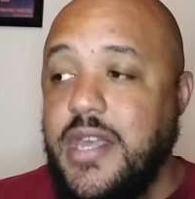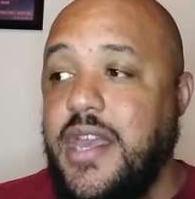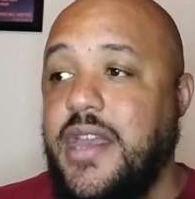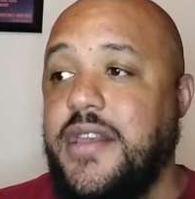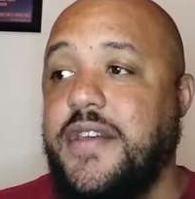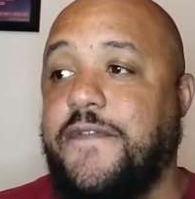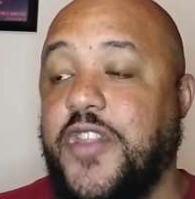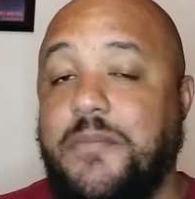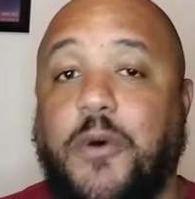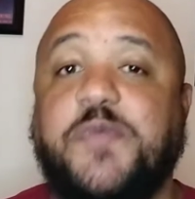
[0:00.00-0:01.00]
And for
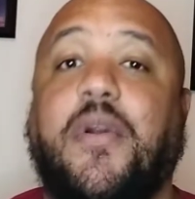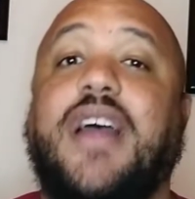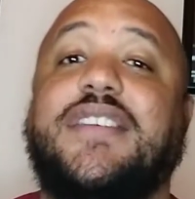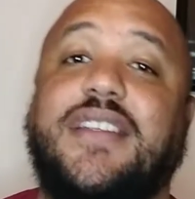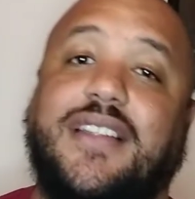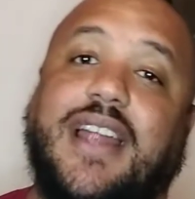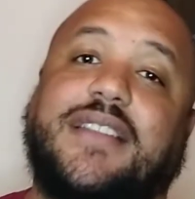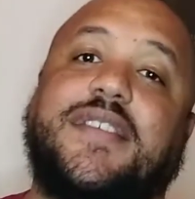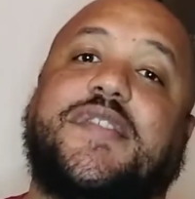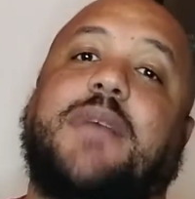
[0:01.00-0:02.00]
the most part, I did
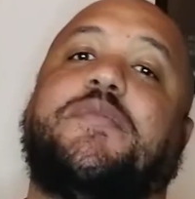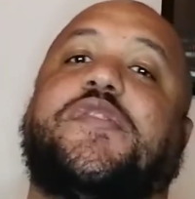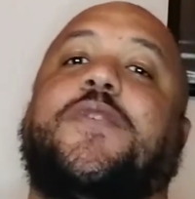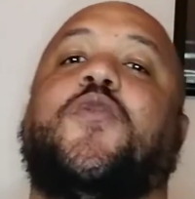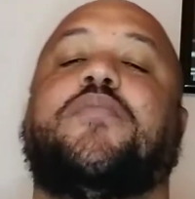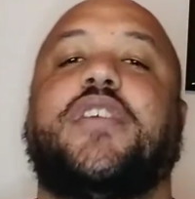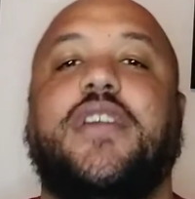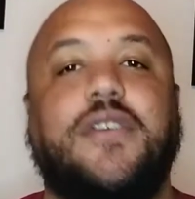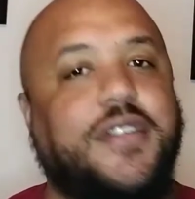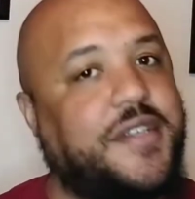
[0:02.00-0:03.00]
like this episode, but
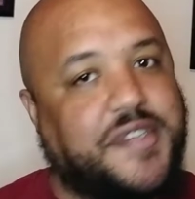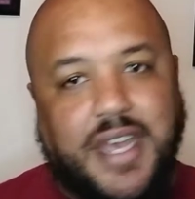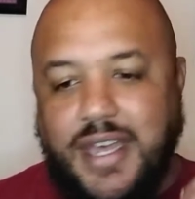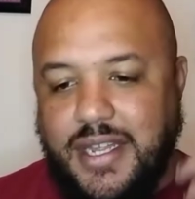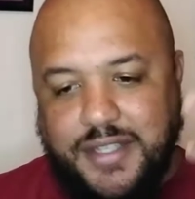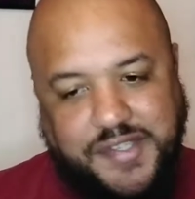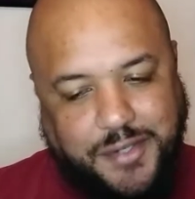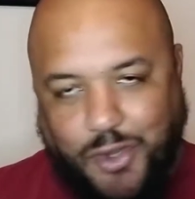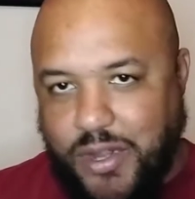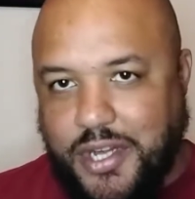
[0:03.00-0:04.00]
here it is. This is
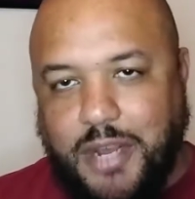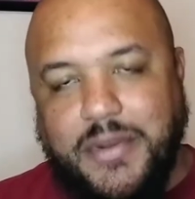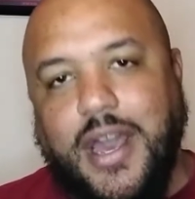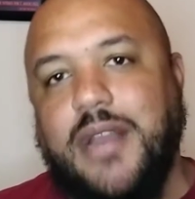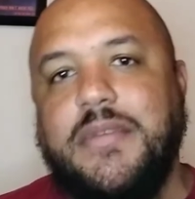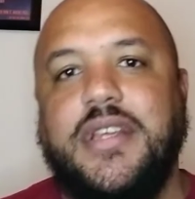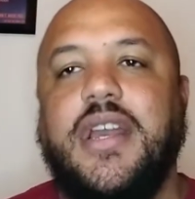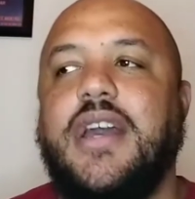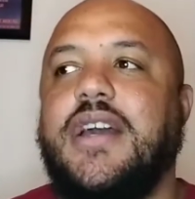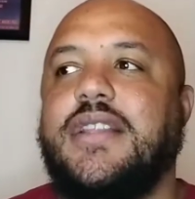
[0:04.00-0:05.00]
the critic coming out of
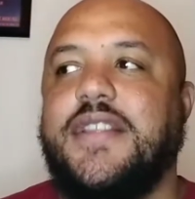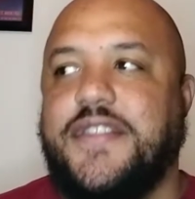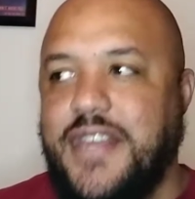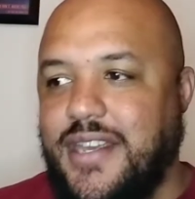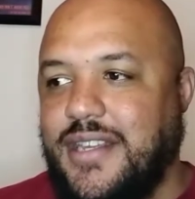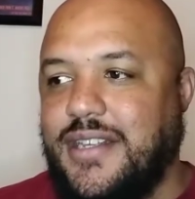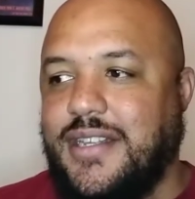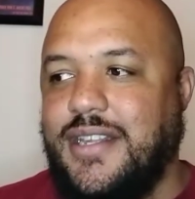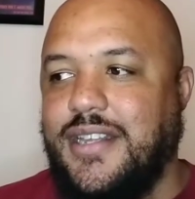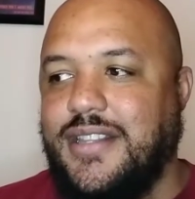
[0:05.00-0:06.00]
me. The
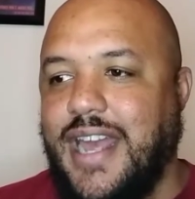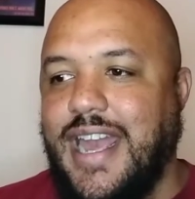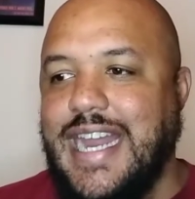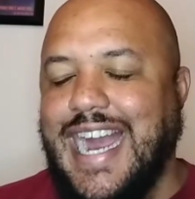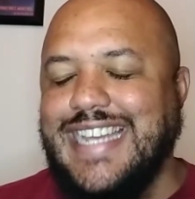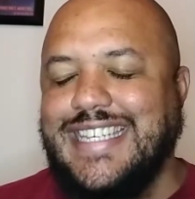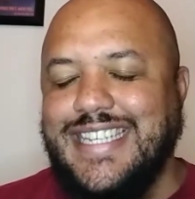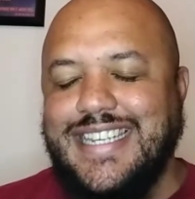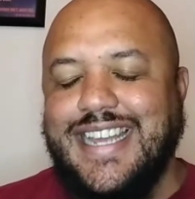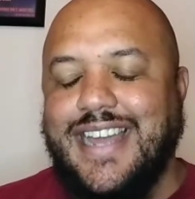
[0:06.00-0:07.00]
thing that I
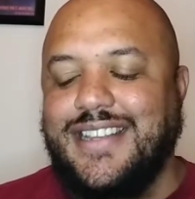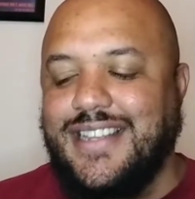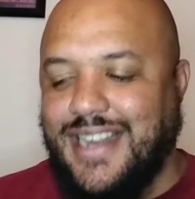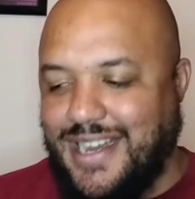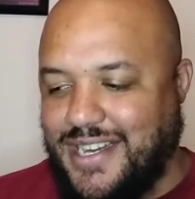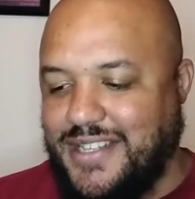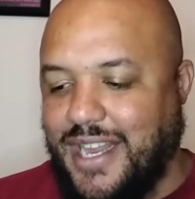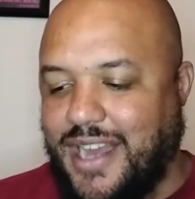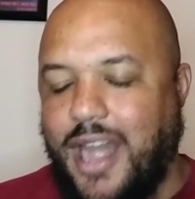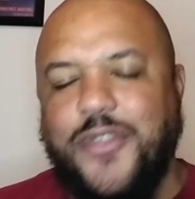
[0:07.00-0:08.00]
did not like,
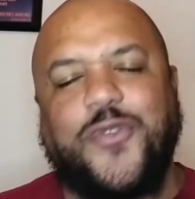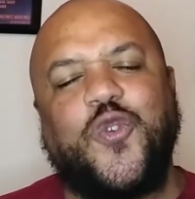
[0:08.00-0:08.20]
that kind of